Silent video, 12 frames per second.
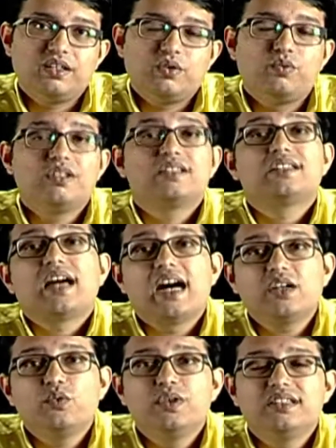We
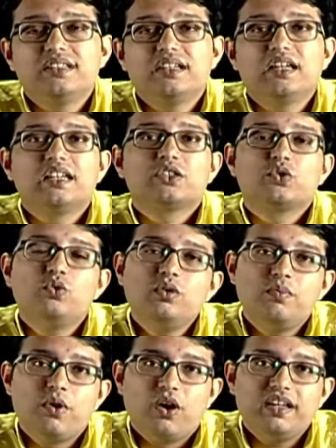start with a
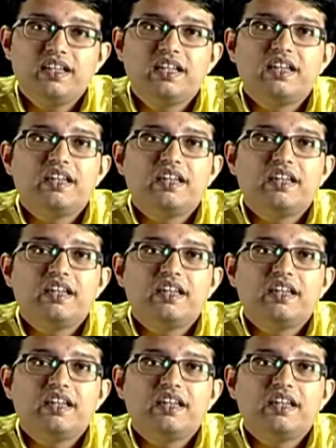schoolboy